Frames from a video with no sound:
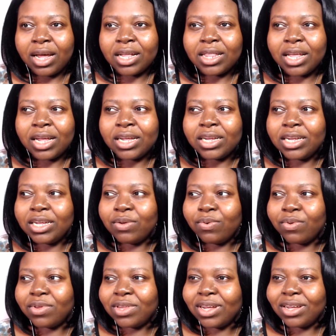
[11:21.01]
And then she
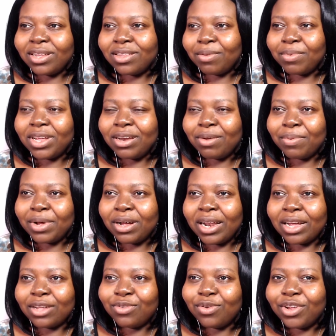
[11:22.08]
was saying something
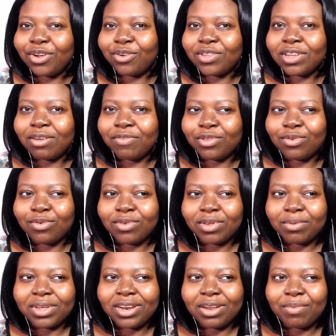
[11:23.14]
about like turning herself into
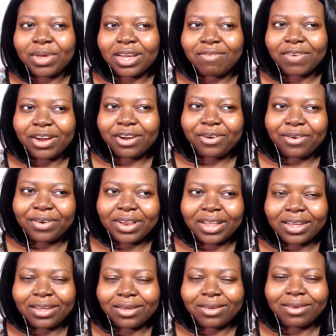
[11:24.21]
something and making fire,
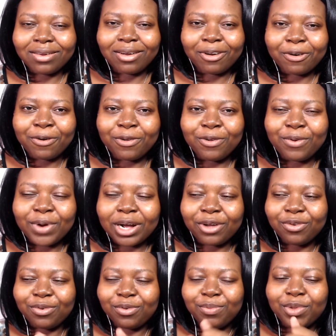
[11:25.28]
like I don't know, you know
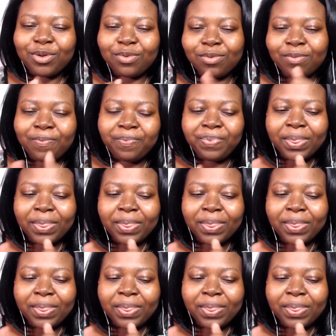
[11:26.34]
how you would be